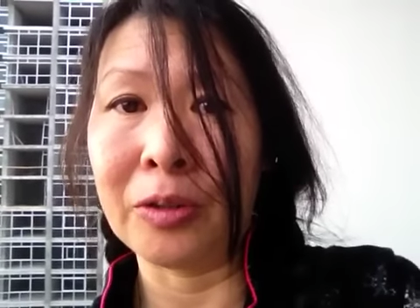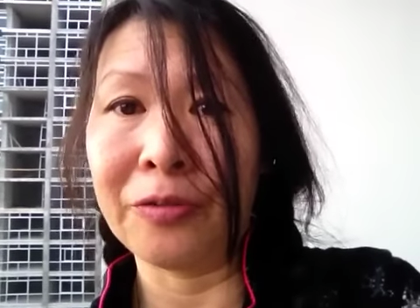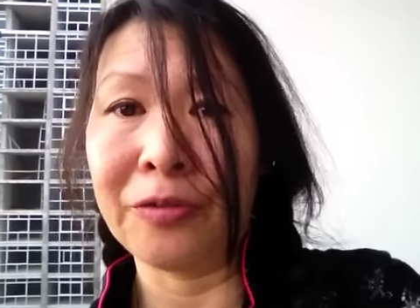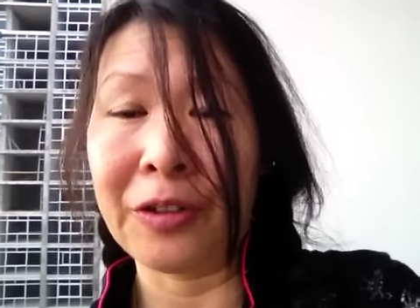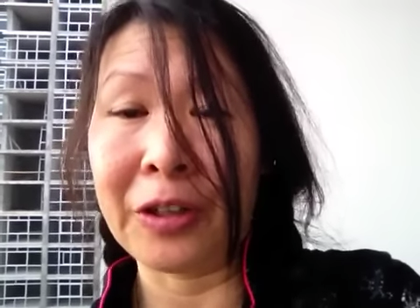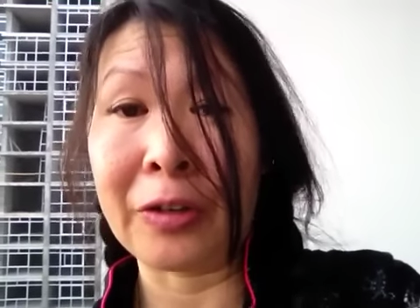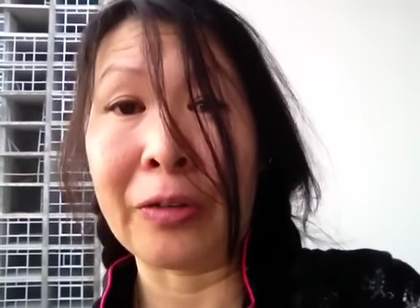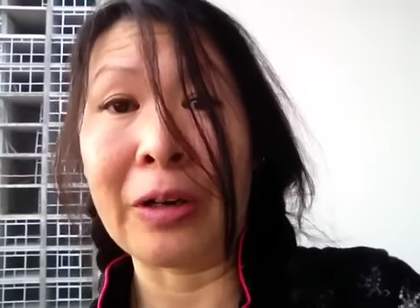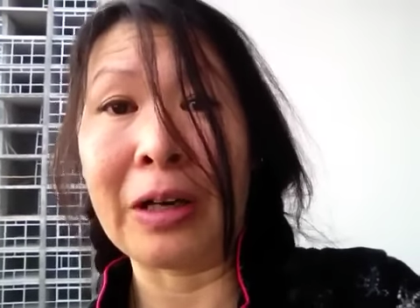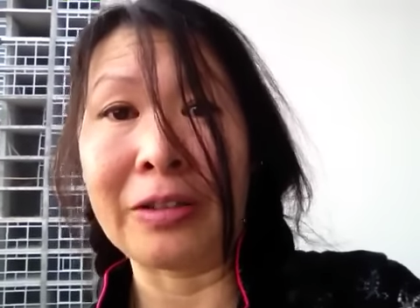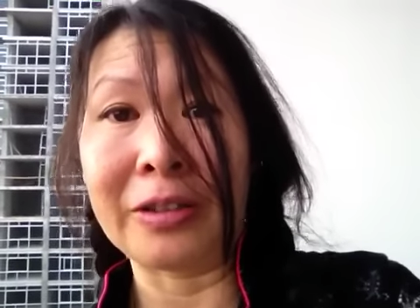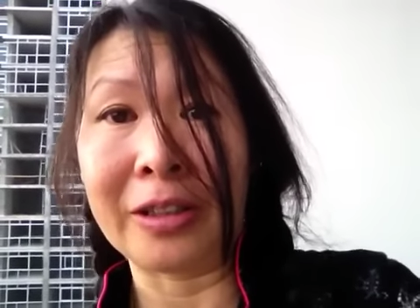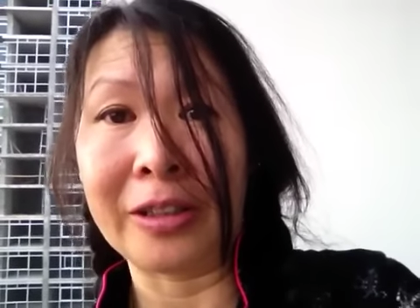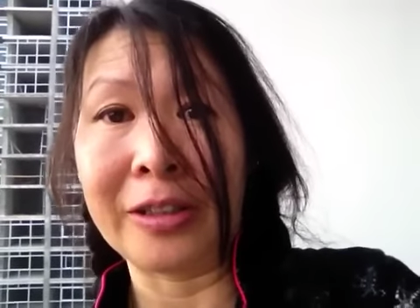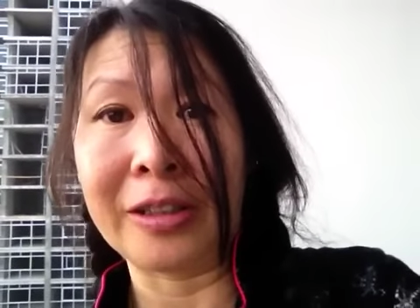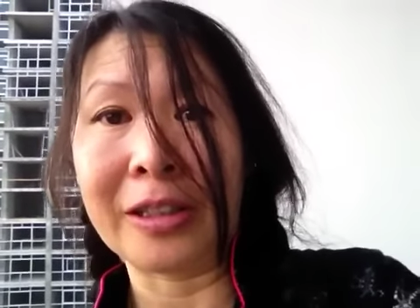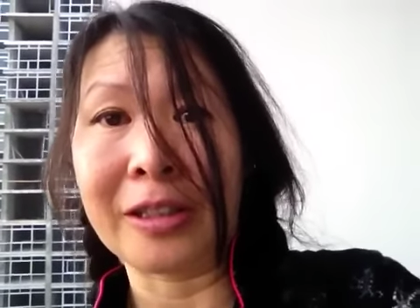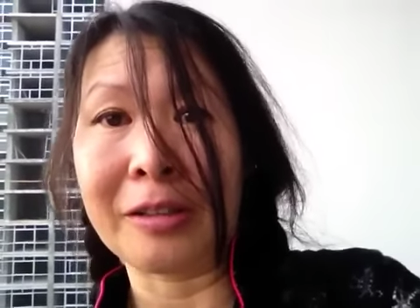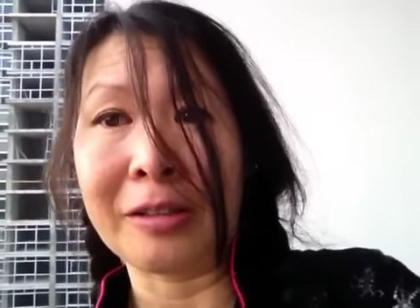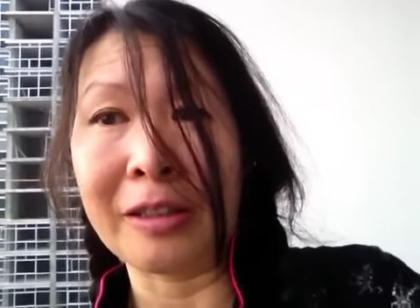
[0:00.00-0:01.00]
figure out
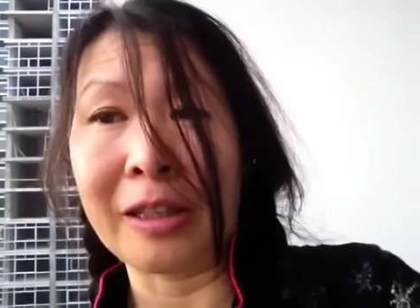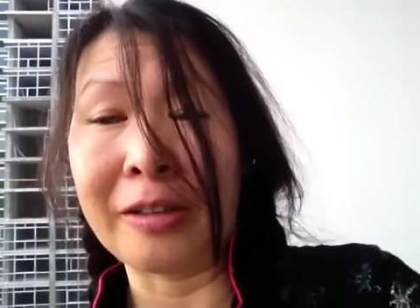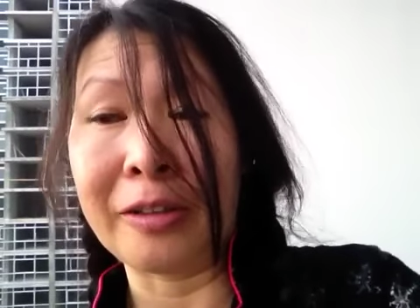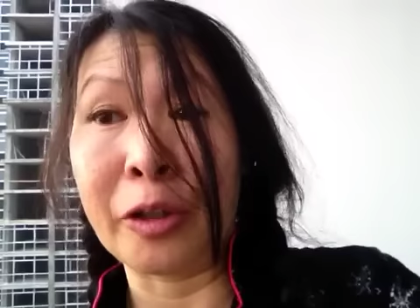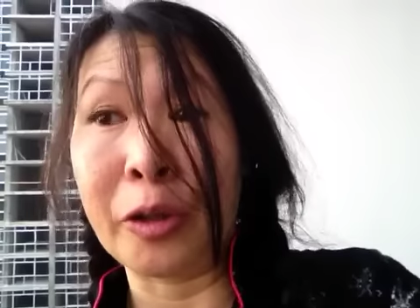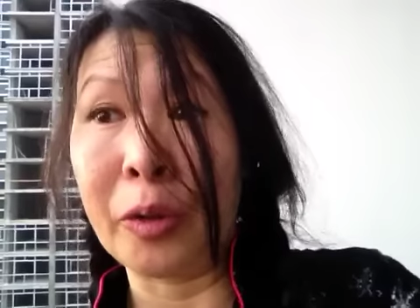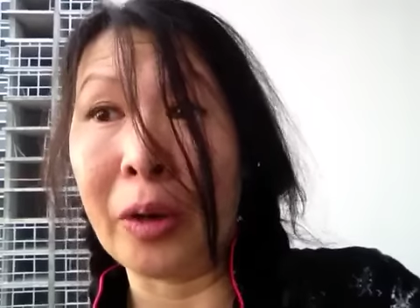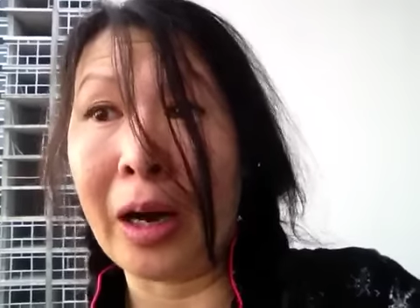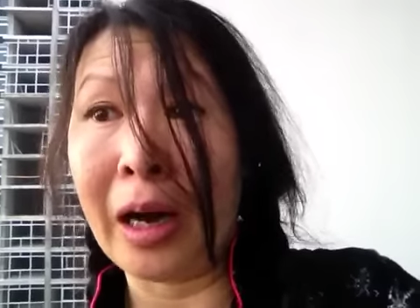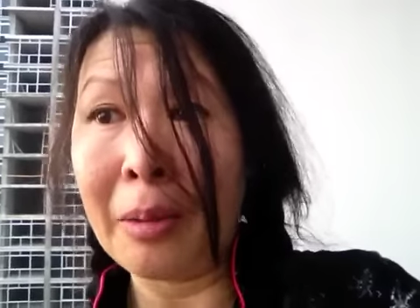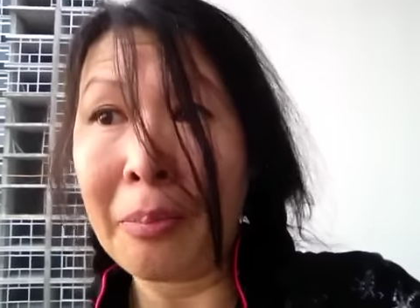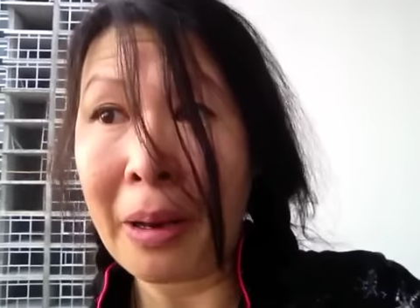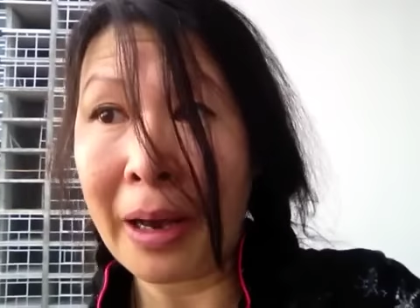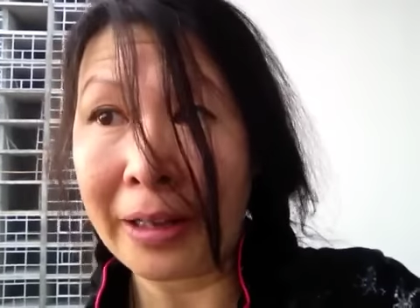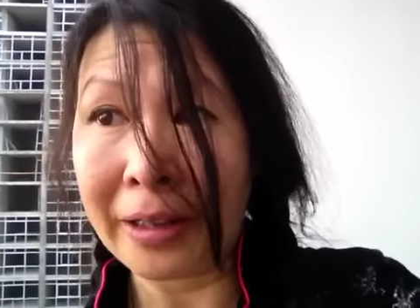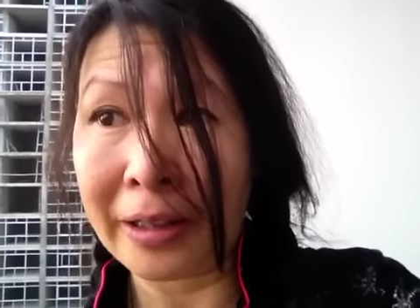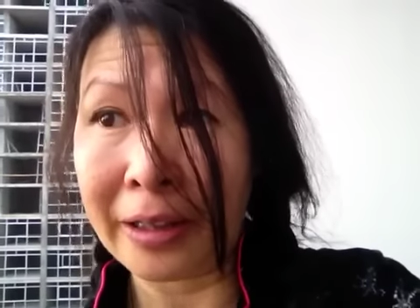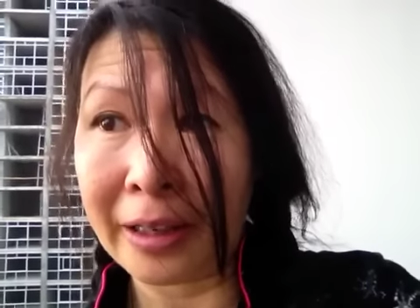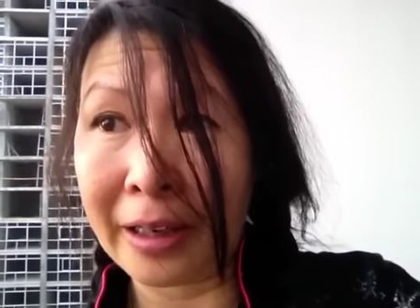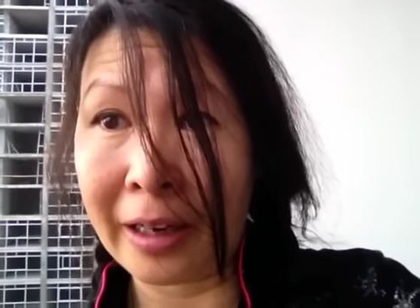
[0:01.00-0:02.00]
this new
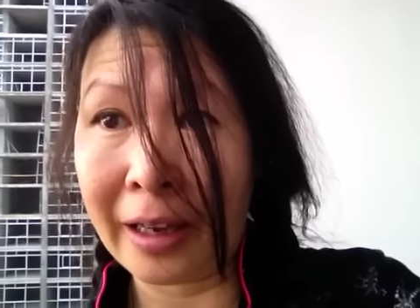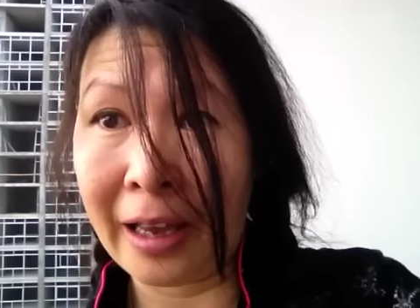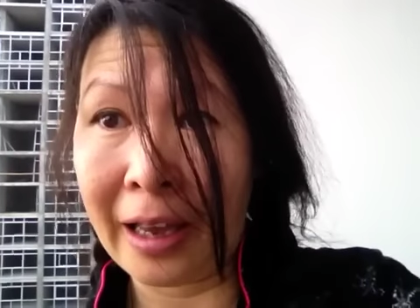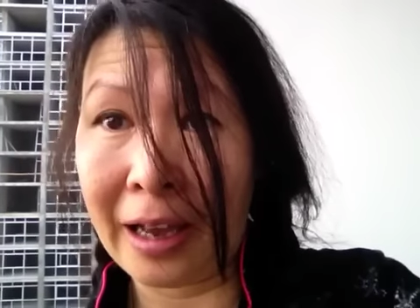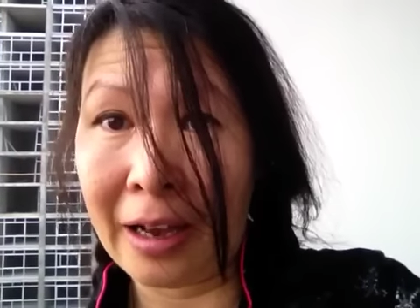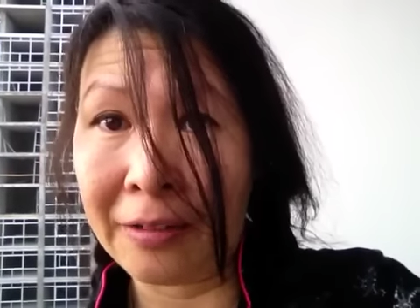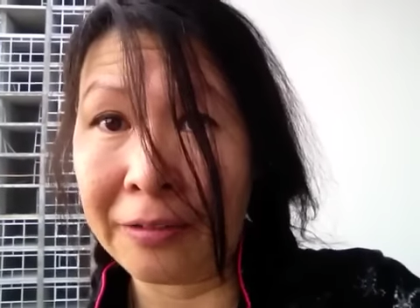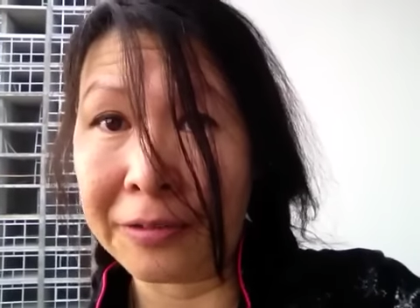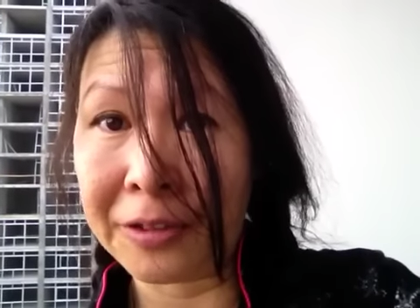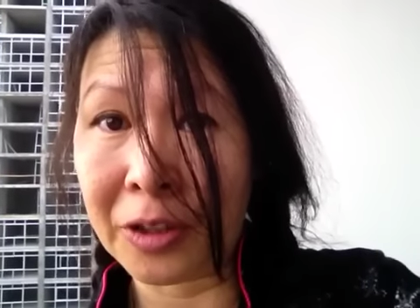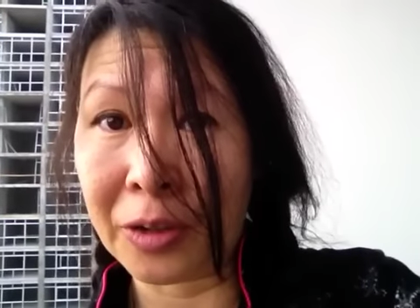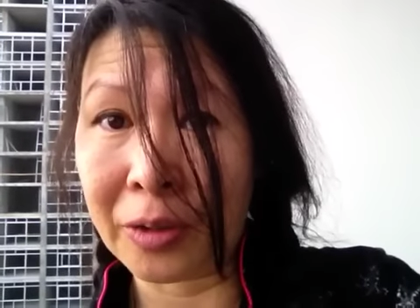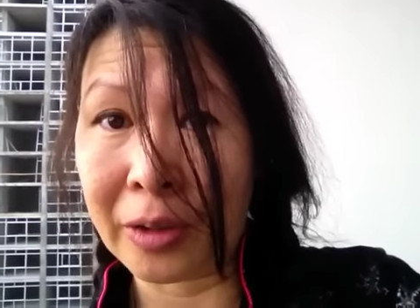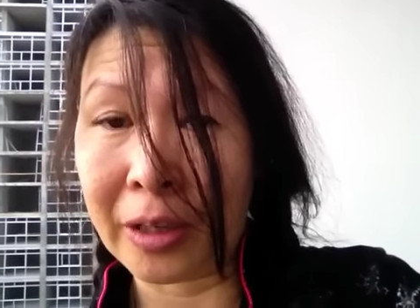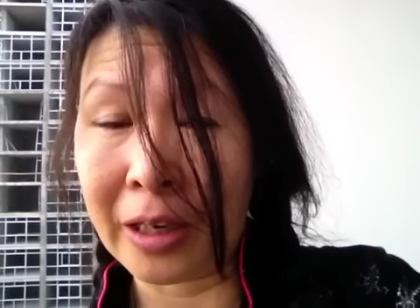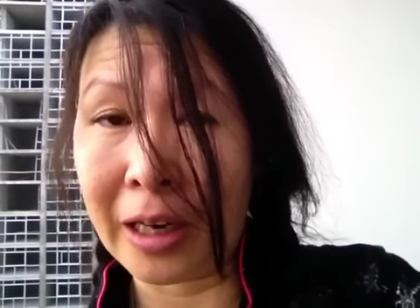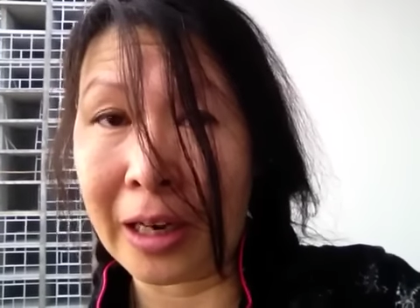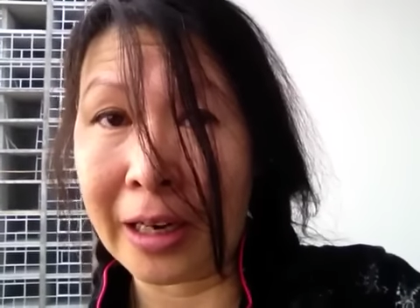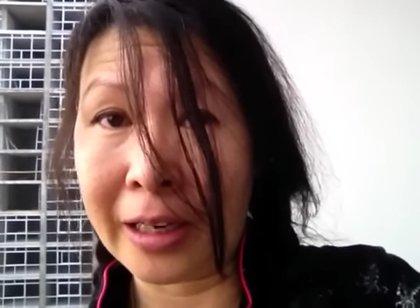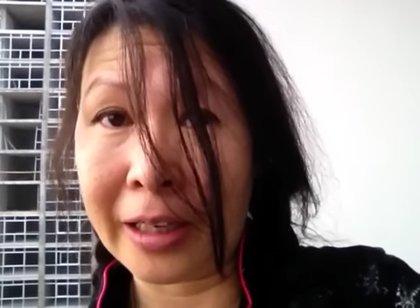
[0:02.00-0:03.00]
iPad that I have so
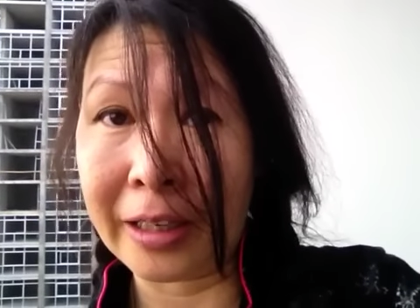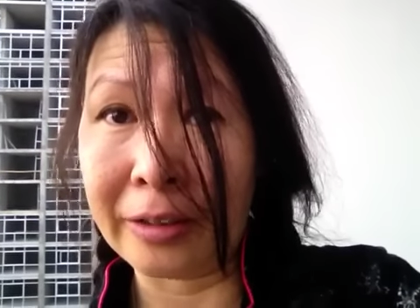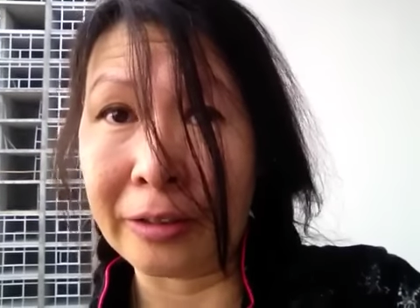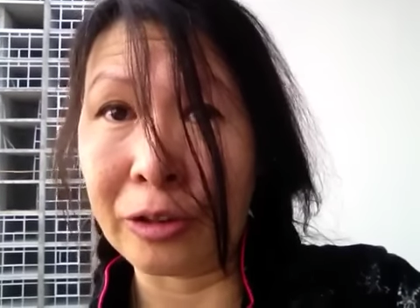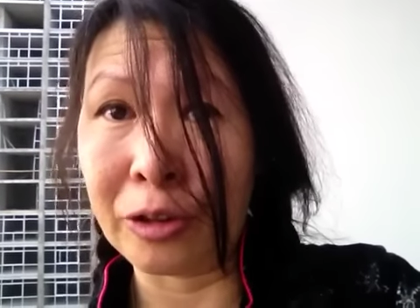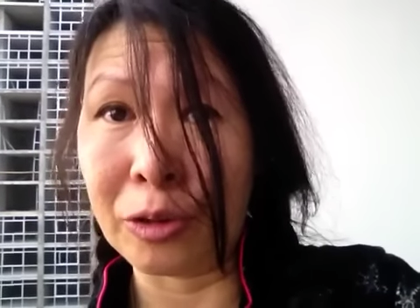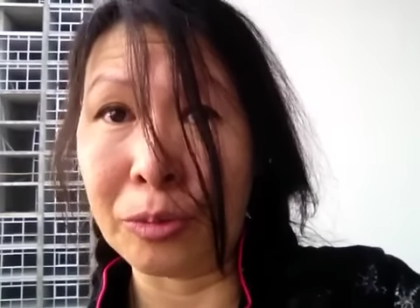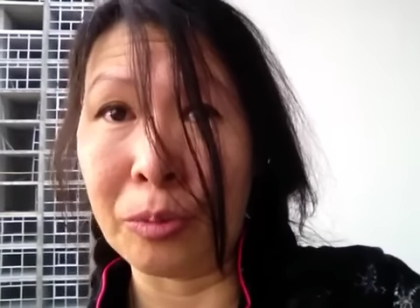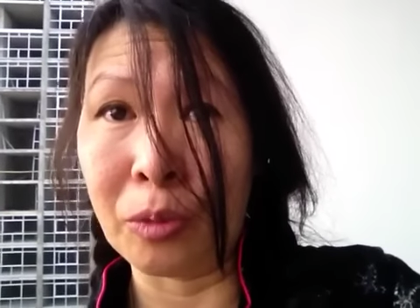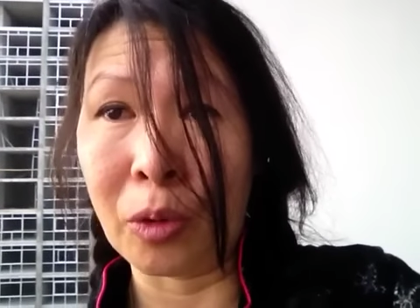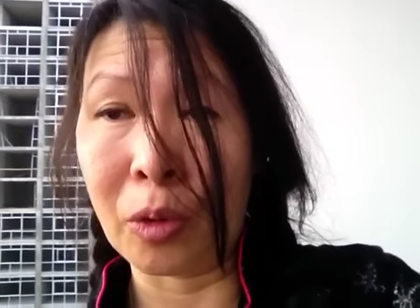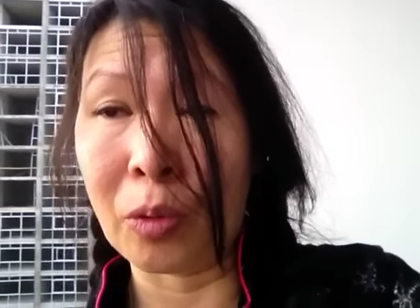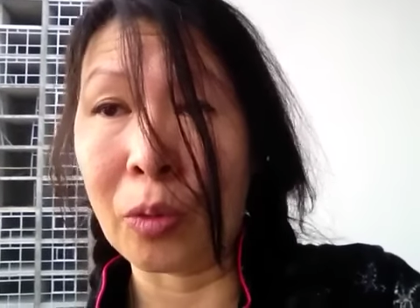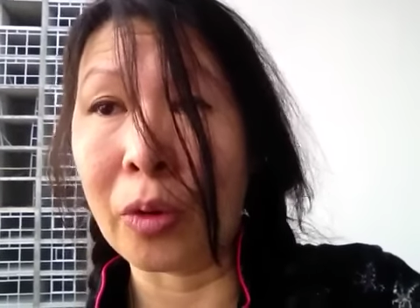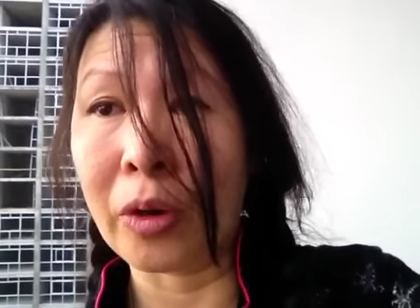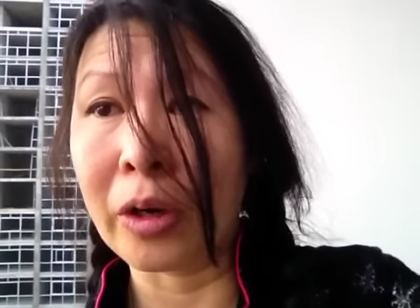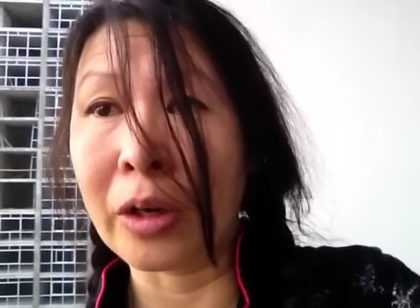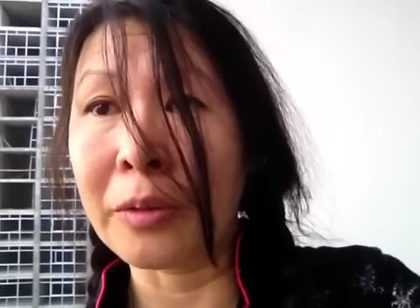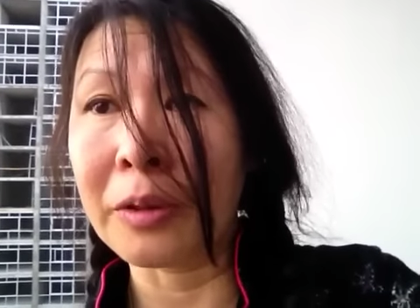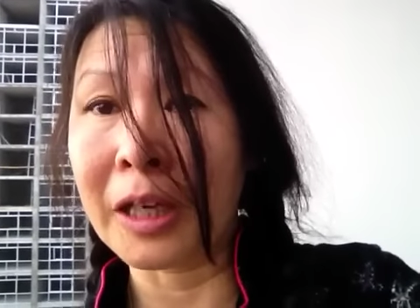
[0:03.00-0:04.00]
that I can do more
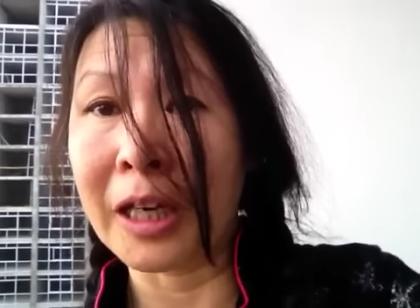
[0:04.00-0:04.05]
work.